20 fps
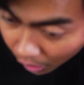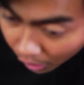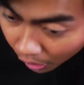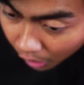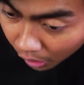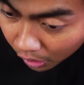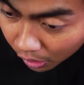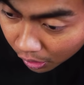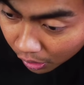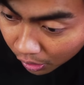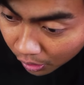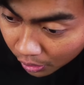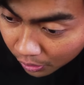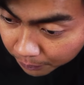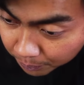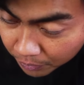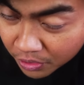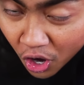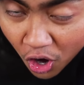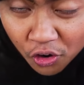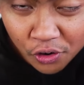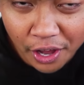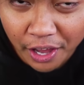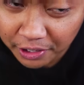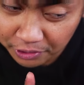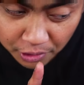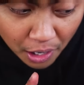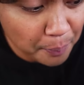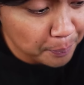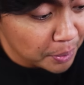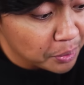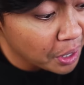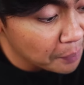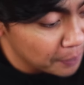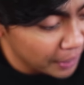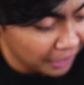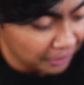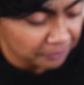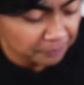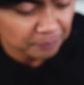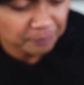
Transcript: Uh-huh. Okay, I'll be right back.